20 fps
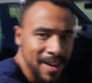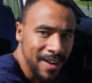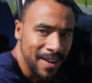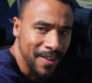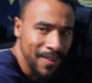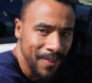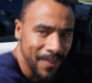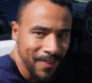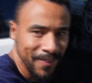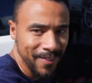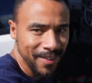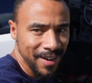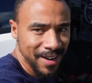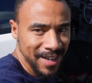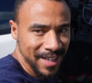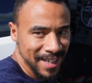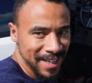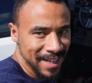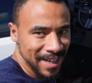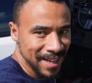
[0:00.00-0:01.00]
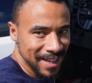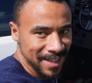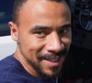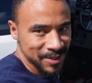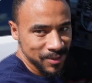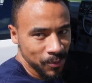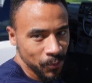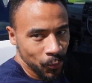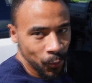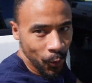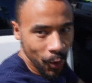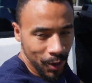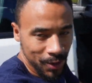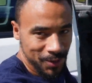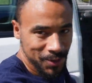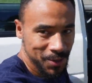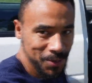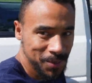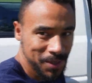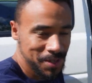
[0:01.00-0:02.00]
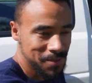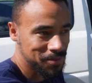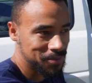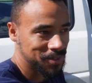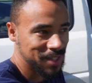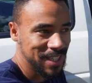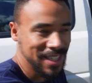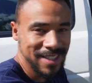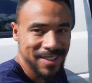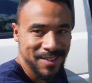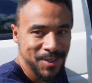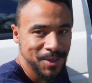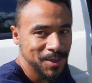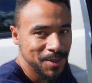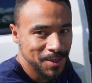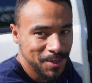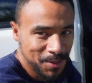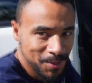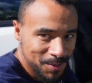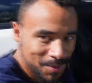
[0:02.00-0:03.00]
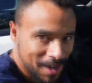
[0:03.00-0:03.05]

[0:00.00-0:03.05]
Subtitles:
Alright guys, what do we think to the new